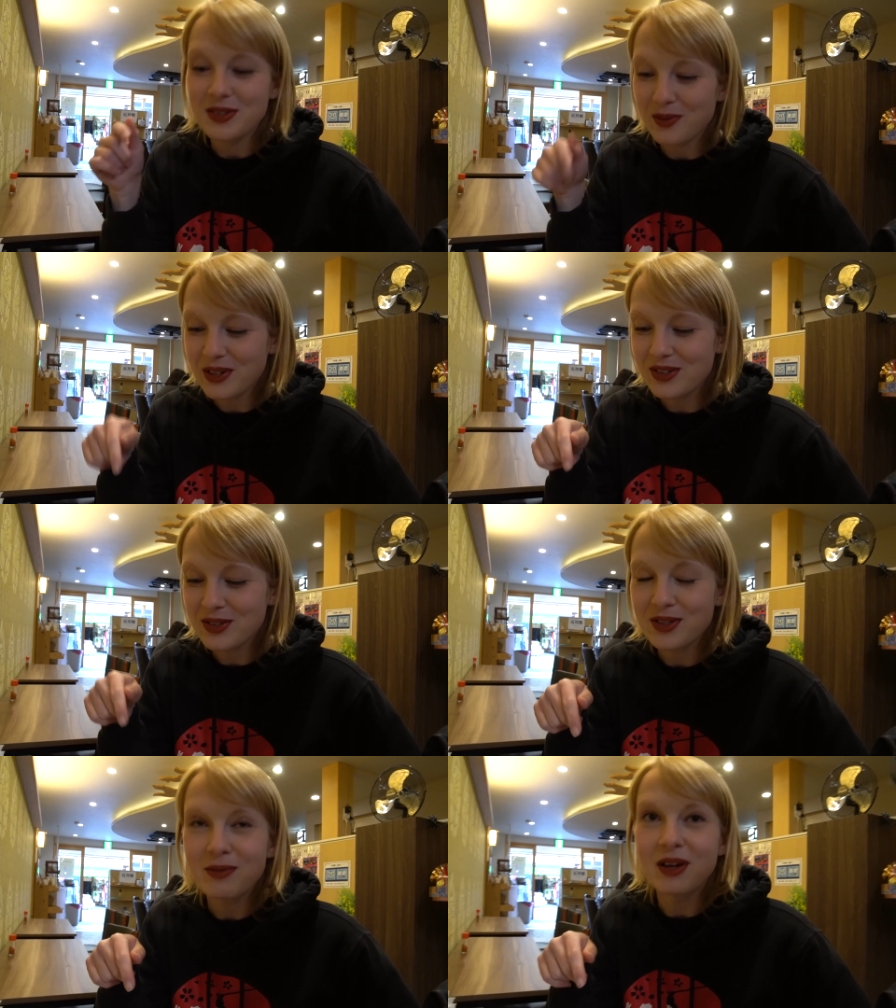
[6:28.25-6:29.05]
So when you
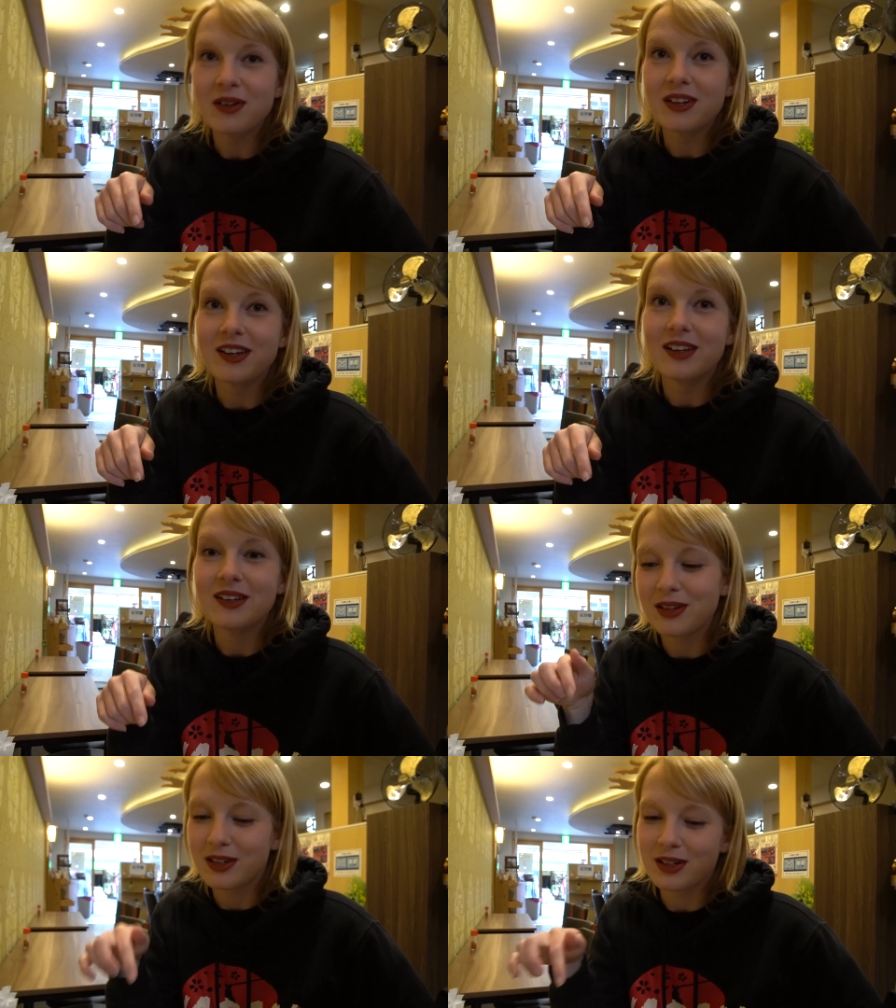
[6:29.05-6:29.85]
talk about like
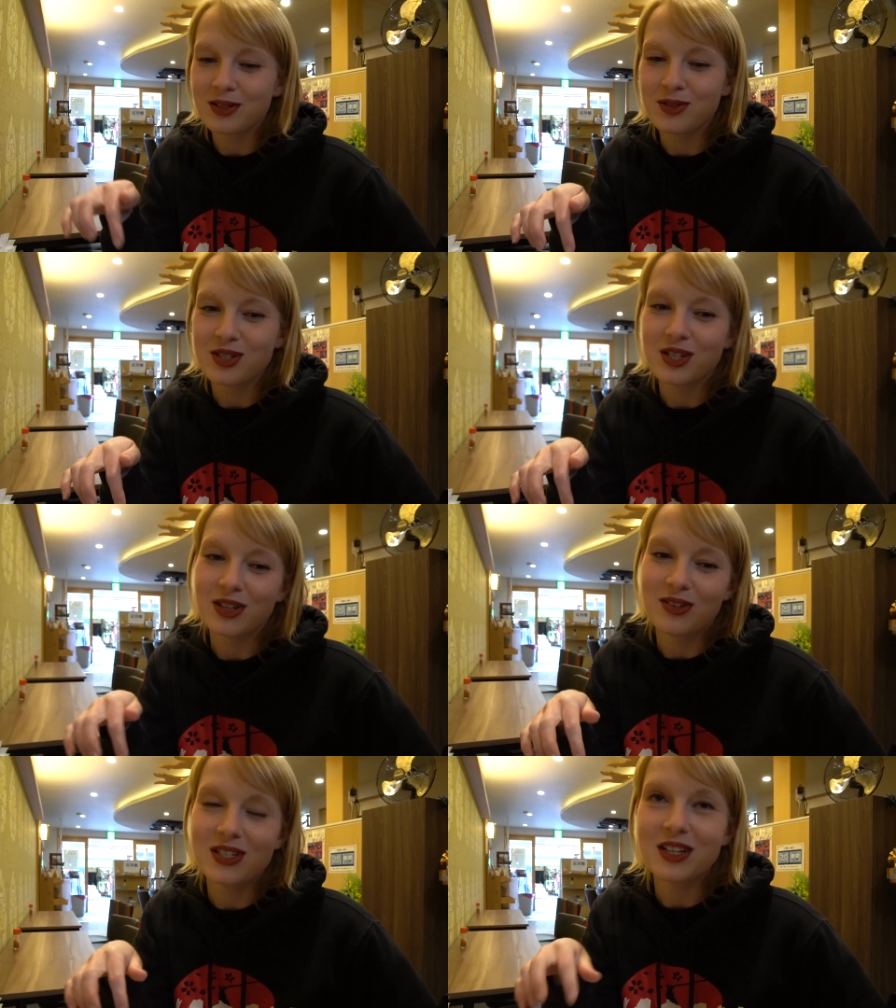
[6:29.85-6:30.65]
Inari sushi
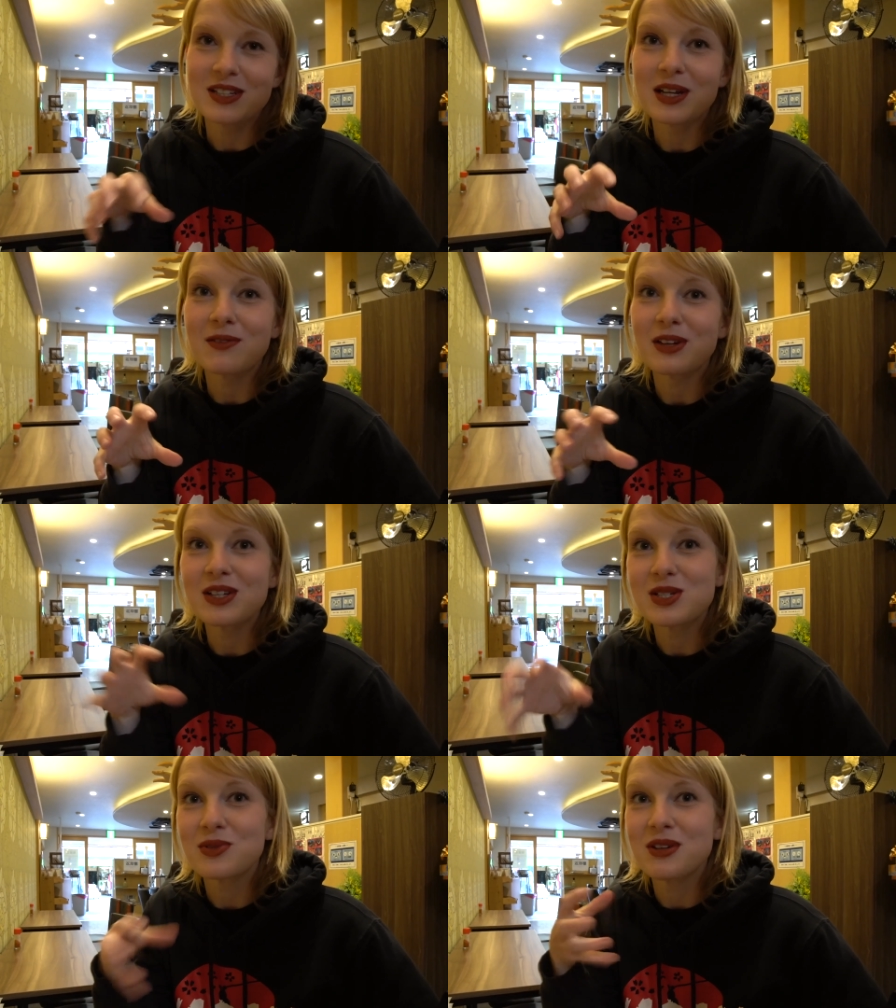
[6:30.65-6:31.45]
and you say it's kind of
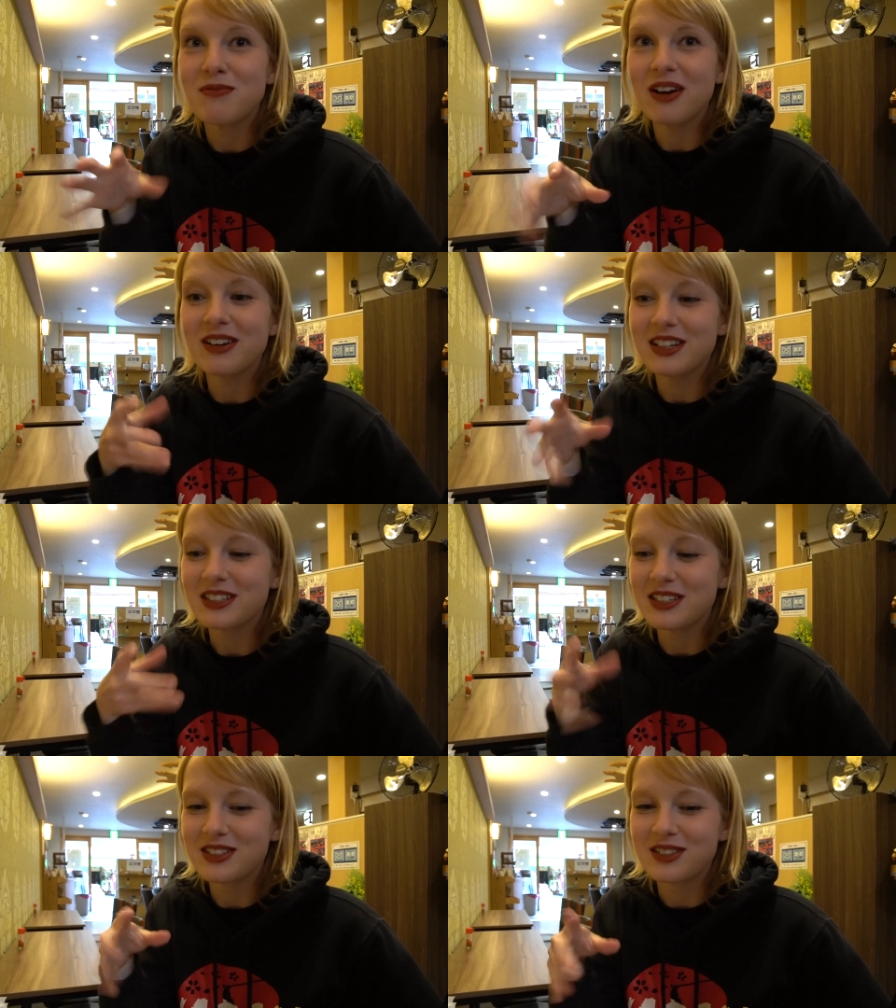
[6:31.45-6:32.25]
like sweet
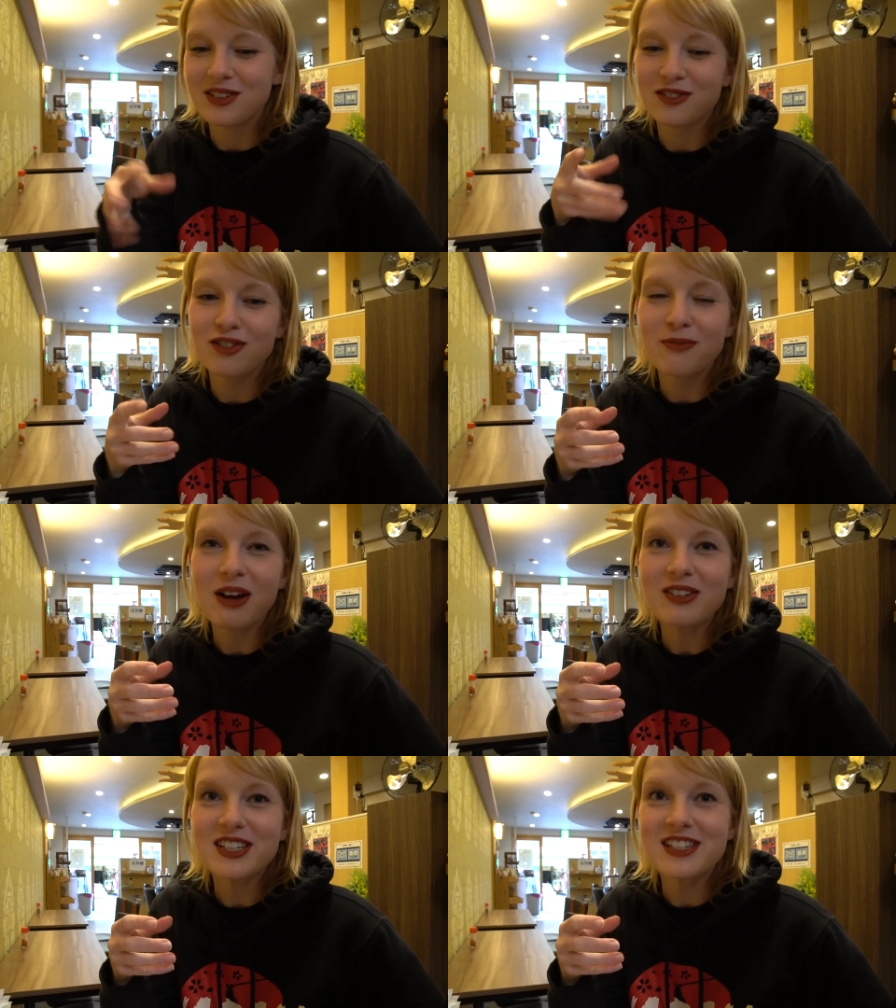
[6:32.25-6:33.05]
marinated tofu
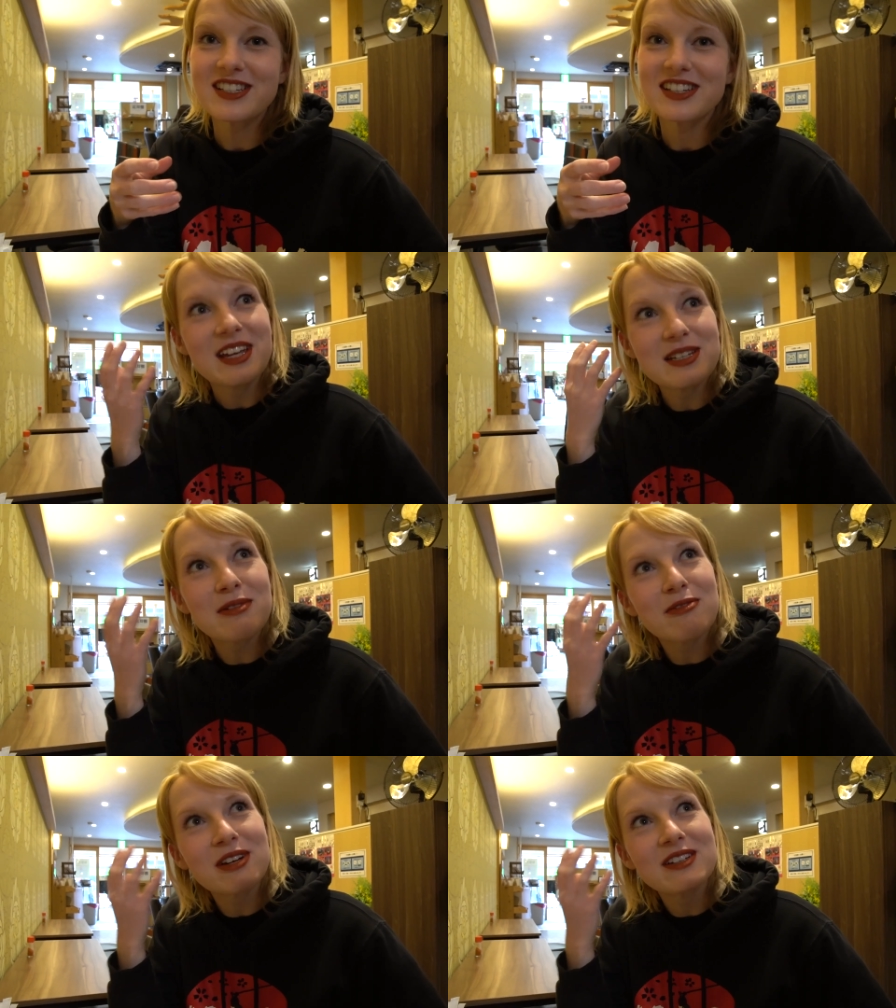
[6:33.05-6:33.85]
pouches, it's a
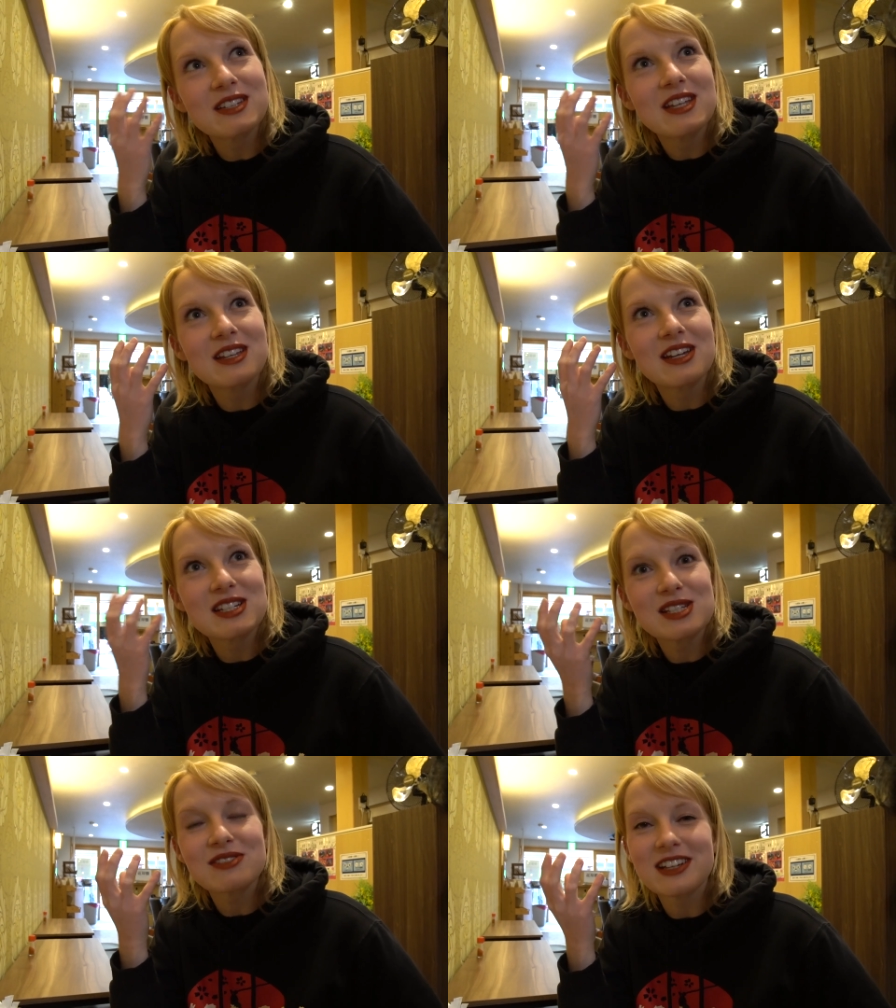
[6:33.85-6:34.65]
bit weird to think that
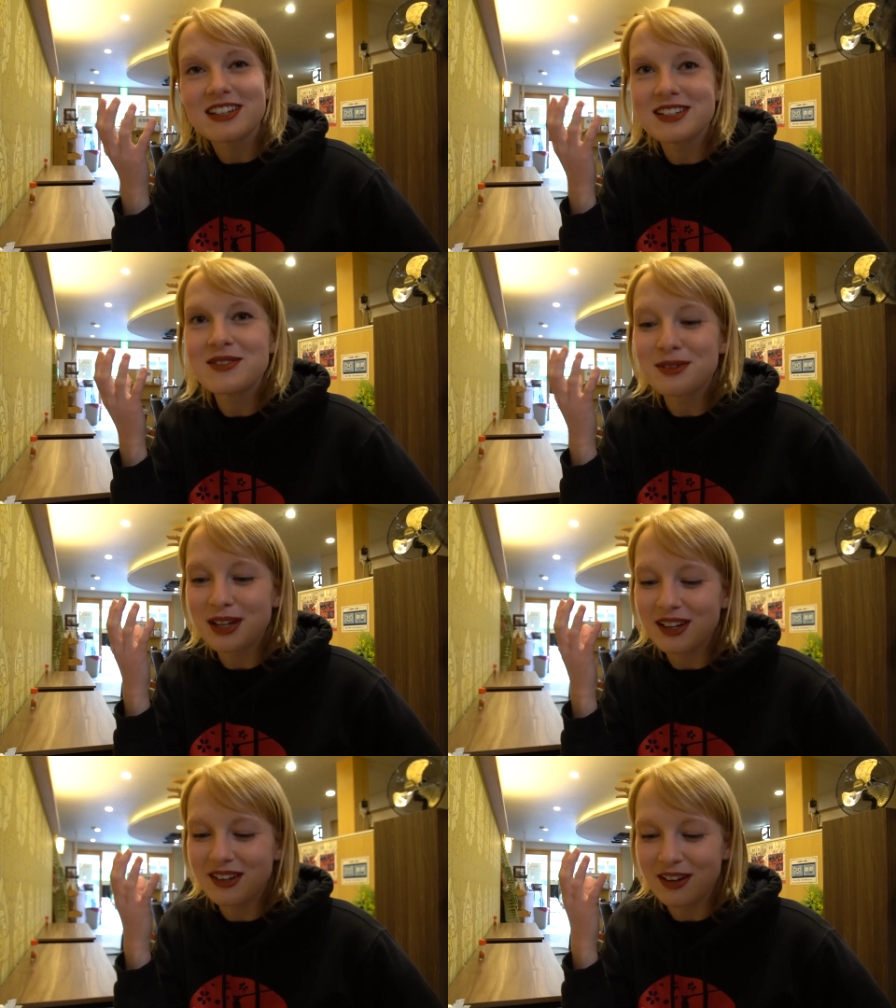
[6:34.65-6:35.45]
it's sweet. It's not
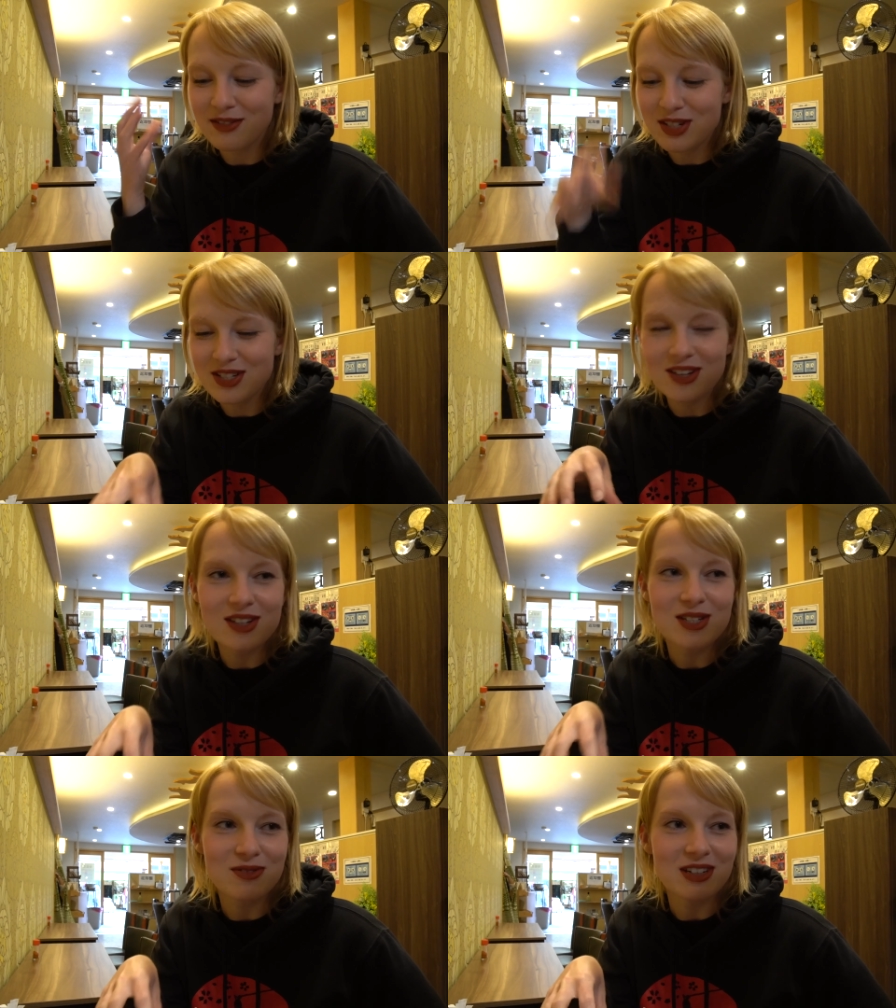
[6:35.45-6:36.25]
like kind of
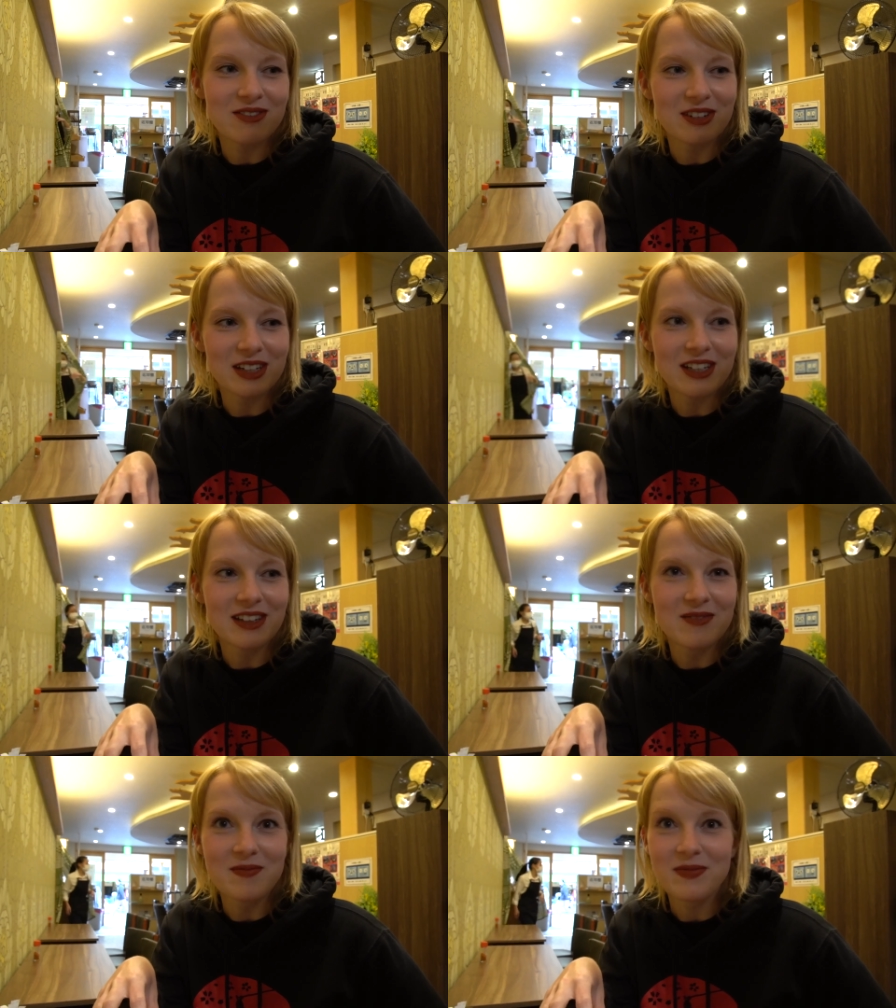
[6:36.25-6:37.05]
dessert sweet
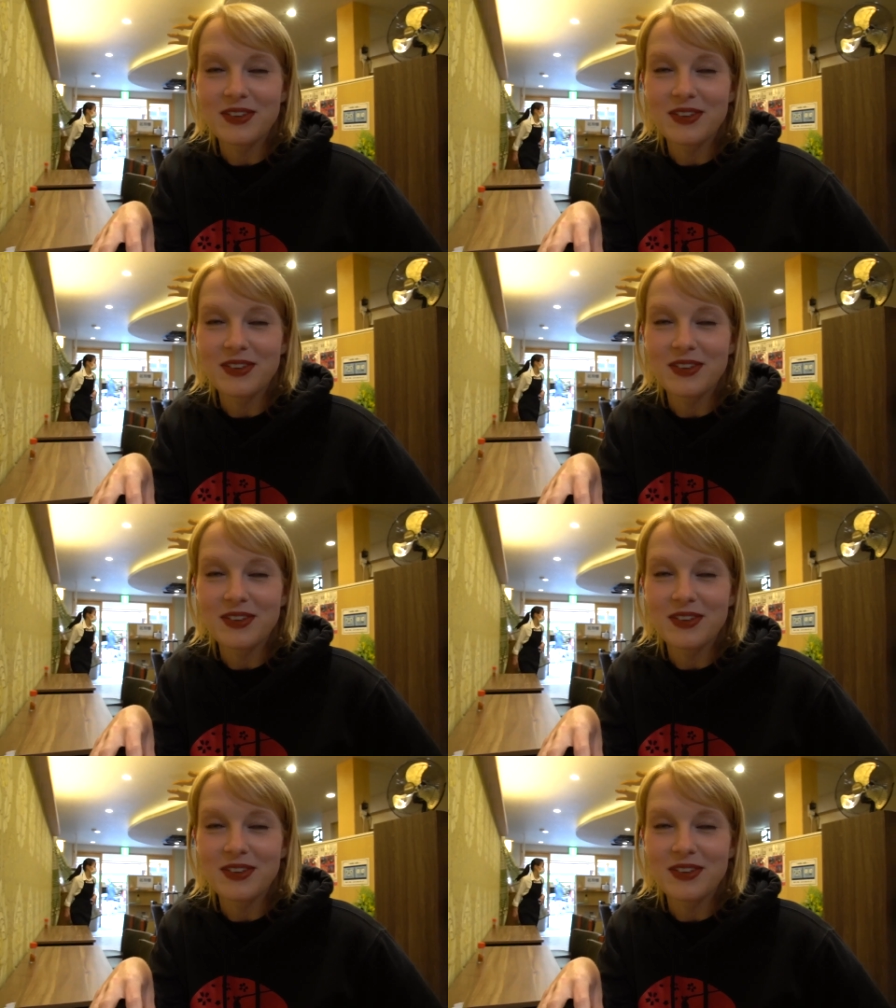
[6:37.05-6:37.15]
really.